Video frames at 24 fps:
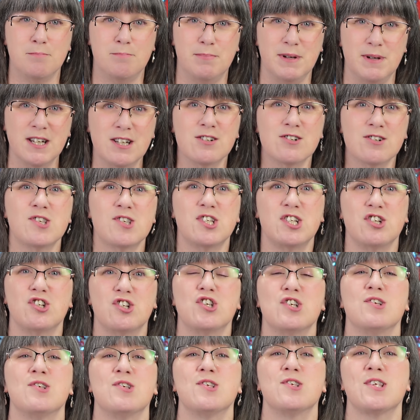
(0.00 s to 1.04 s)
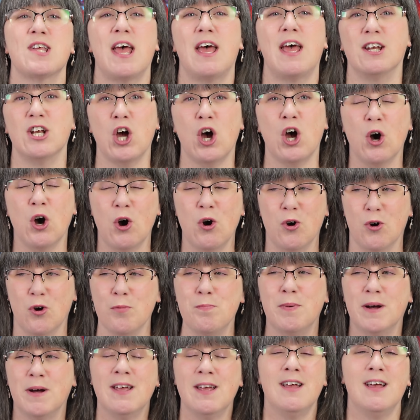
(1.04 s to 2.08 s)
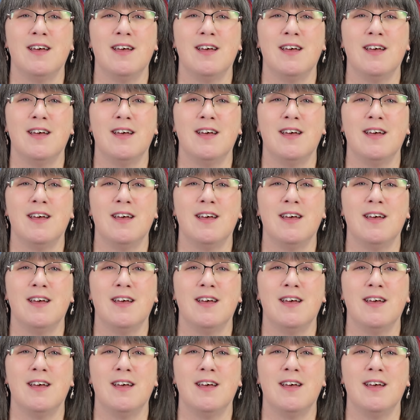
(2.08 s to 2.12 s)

bigger stitches and hope